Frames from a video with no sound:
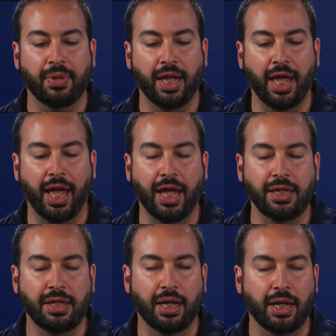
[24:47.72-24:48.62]

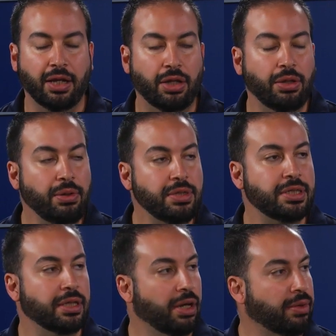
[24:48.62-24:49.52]
And it
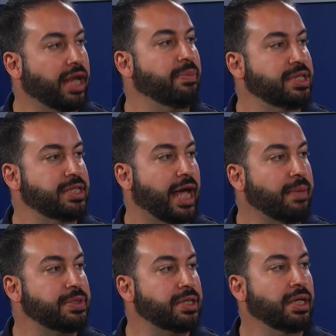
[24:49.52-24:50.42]
includes, line of business
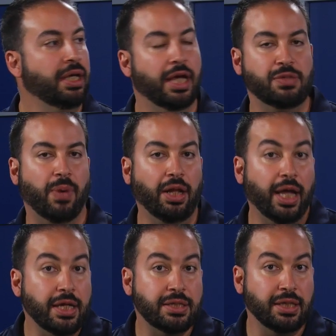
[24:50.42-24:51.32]
apps, as well
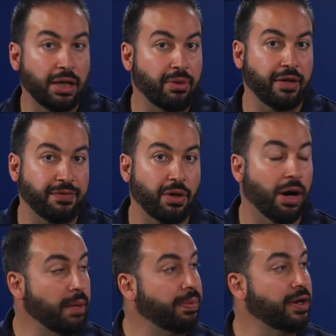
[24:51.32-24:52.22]
as, if there
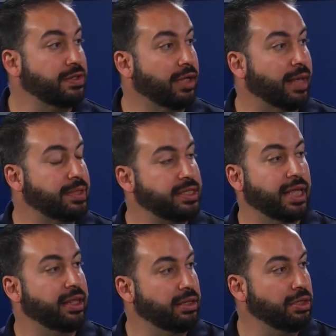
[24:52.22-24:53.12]
are personal apps. Let's
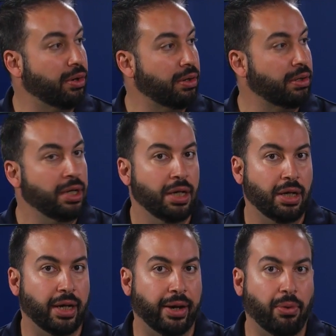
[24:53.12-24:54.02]
say that your
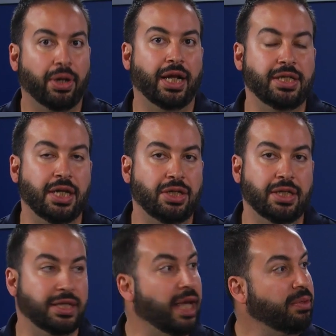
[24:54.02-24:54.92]
organization
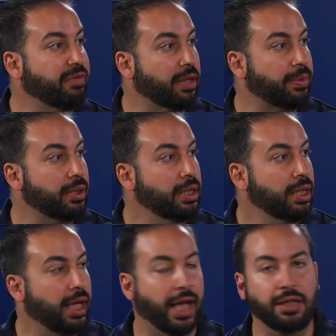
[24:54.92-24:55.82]
is a game developer
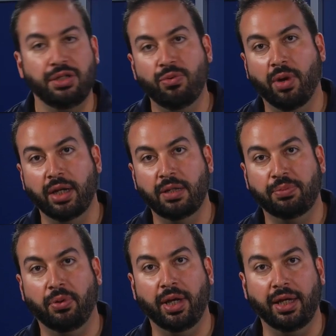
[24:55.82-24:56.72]
and you want to
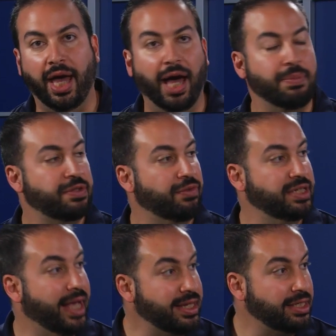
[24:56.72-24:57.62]
deploy apps for
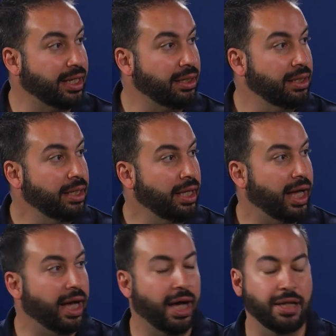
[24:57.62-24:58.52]
testing,
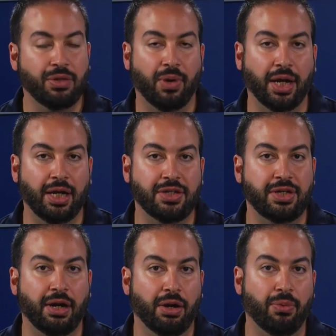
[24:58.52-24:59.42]
and you want in a
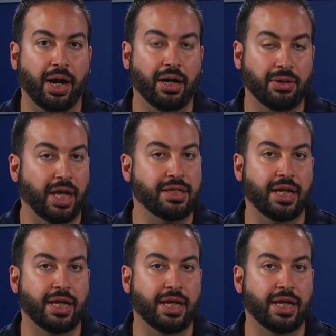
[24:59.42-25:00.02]
scenario where, okay, said